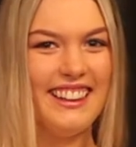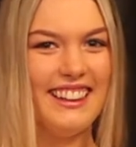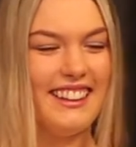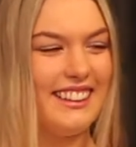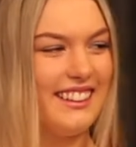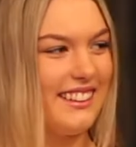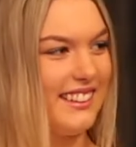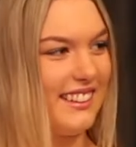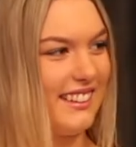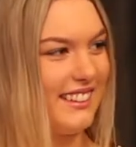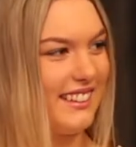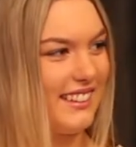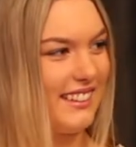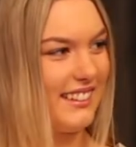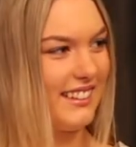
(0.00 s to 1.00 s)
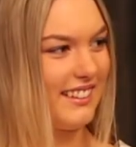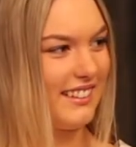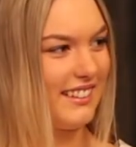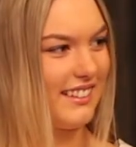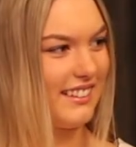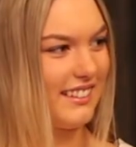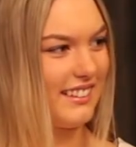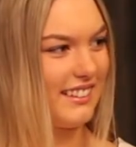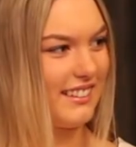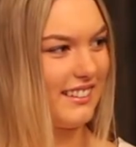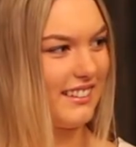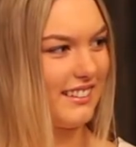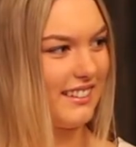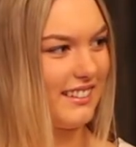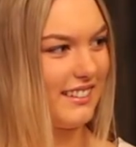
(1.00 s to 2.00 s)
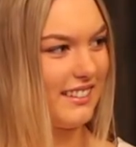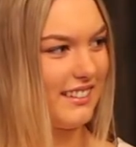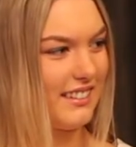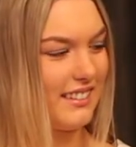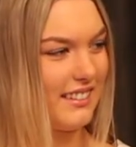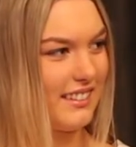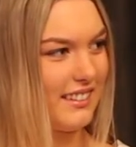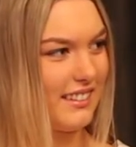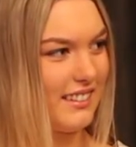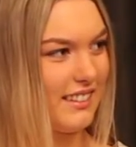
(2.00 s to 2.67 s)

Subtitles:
(not speaking)